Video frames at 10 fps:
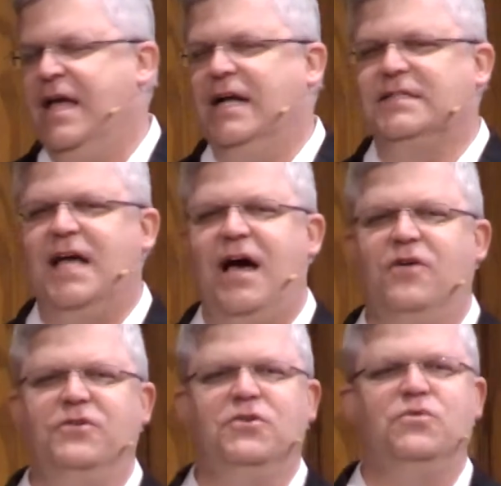it's
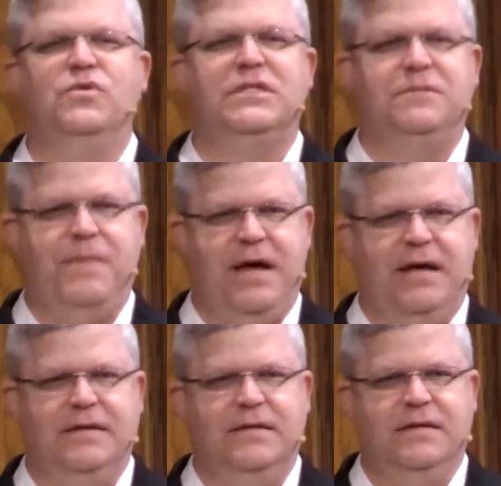how you
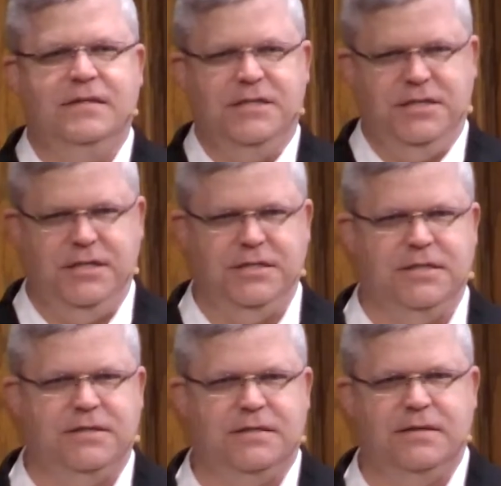respond to
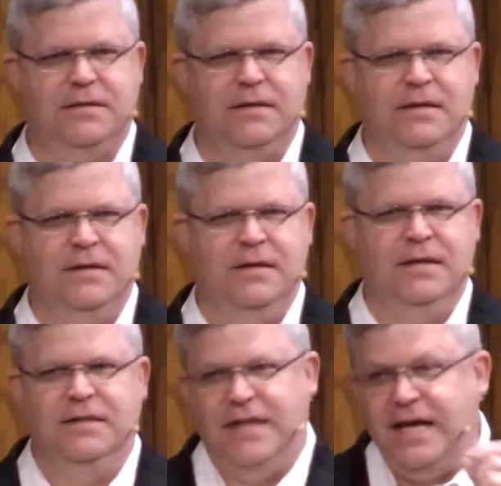Jesus.
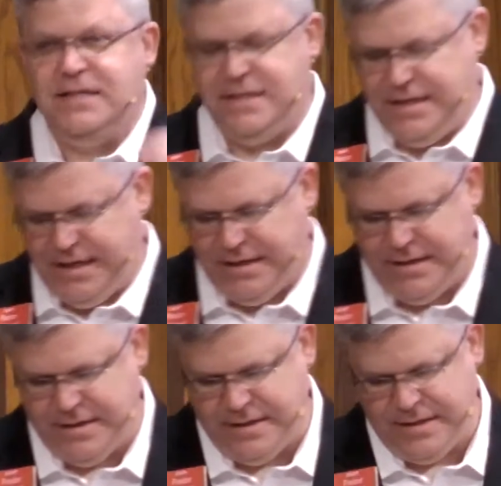That is the key.
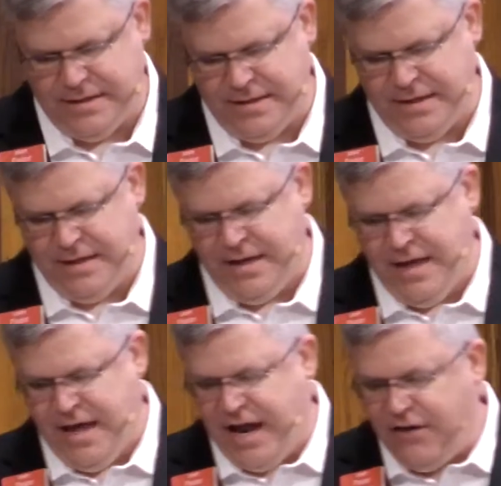
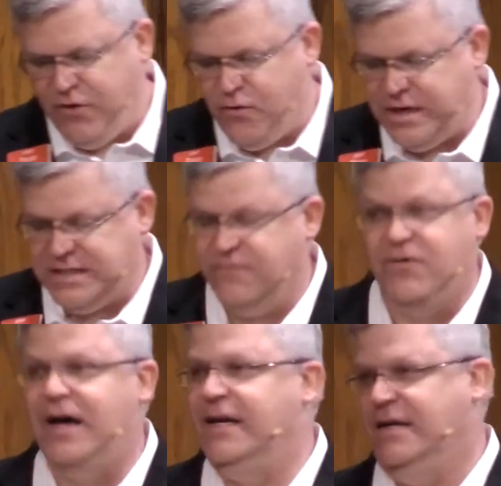Everyone is
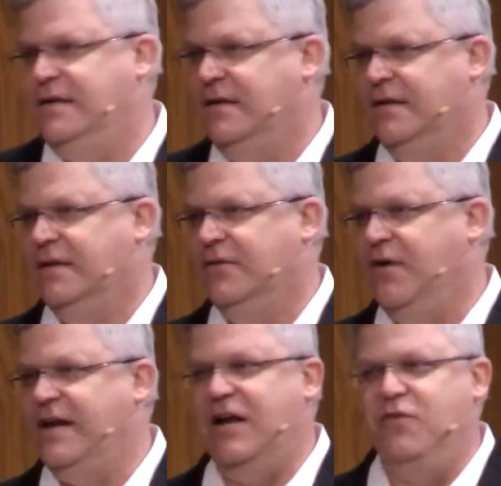invited,
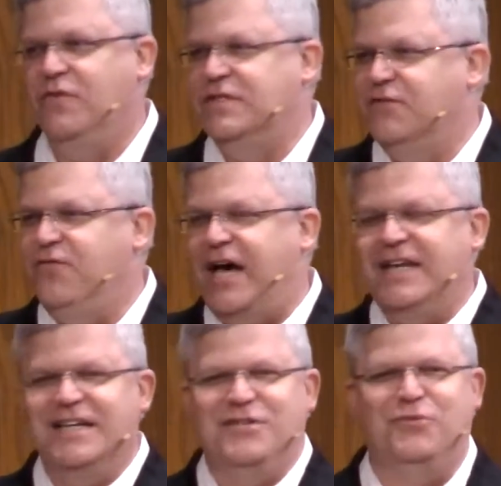right? Everyone's
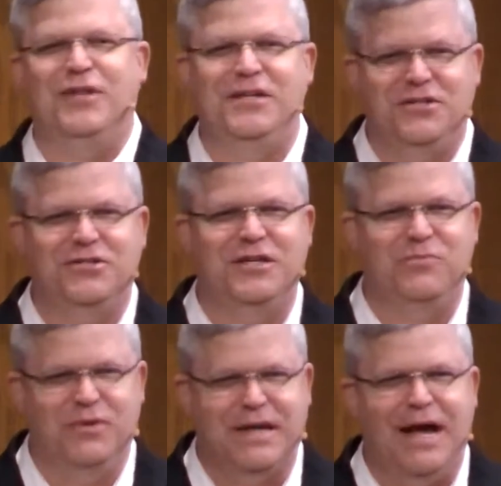invited into relationship
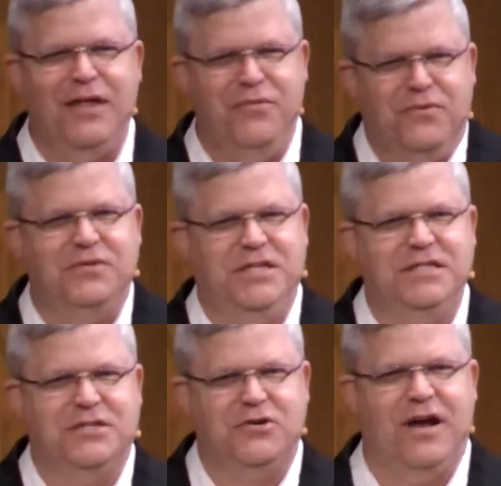with God through
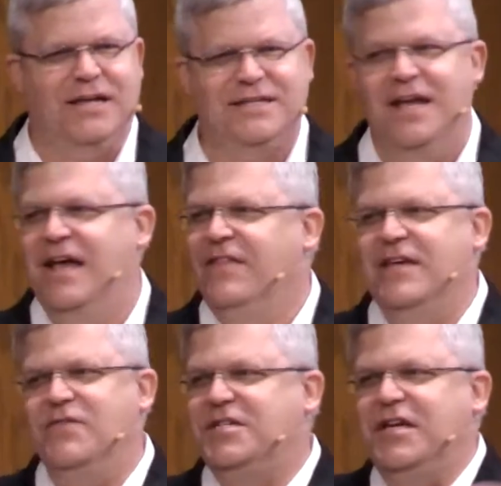Jesus Christ. The
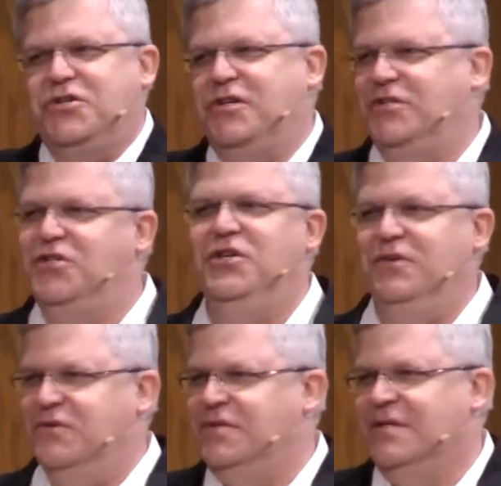invitation is
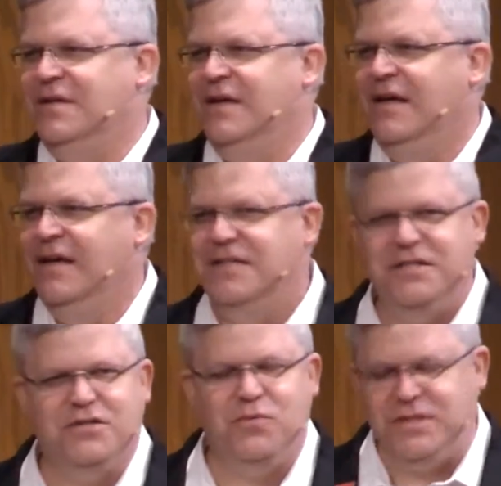huge.
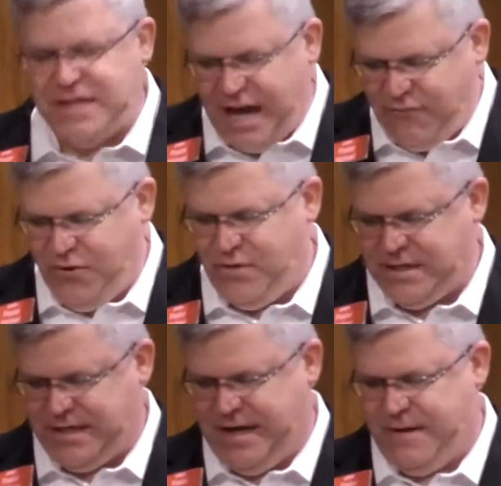Jesus wants everyone
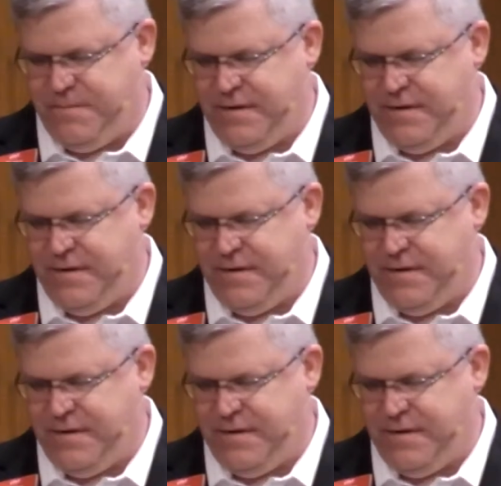to come.